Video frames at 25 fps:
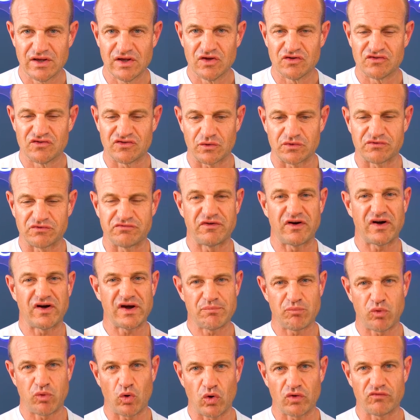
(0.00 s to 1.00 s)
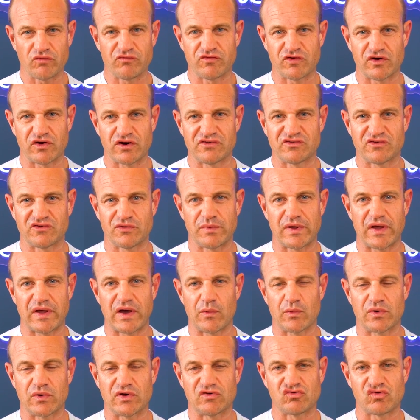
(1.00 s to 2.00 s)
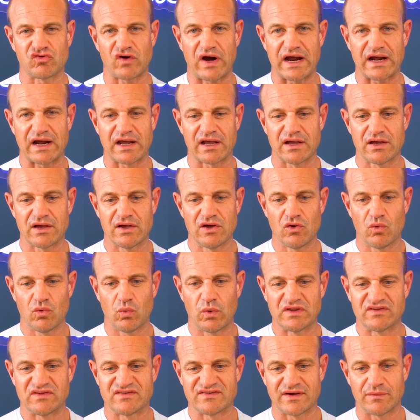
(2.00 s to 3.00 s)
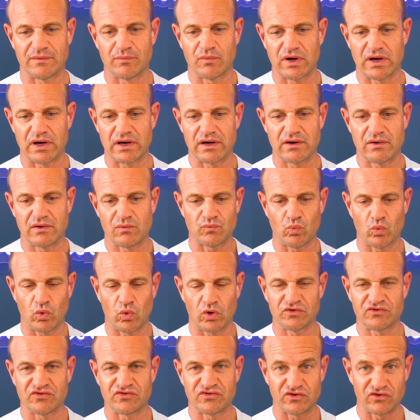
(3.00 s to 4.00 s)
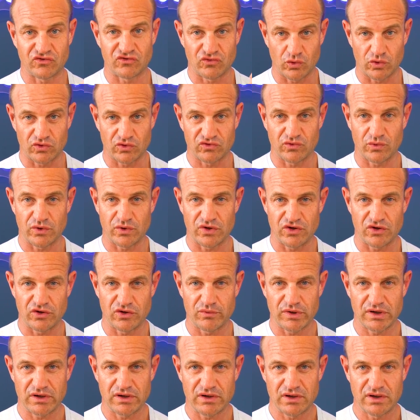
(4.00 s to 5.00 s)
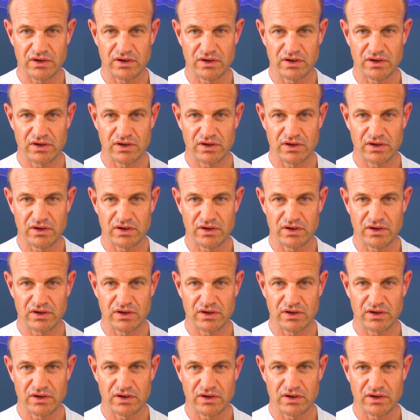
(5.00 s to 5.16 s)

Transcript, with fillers: So it's very important for us to be able to track when someone wants to talk to a human,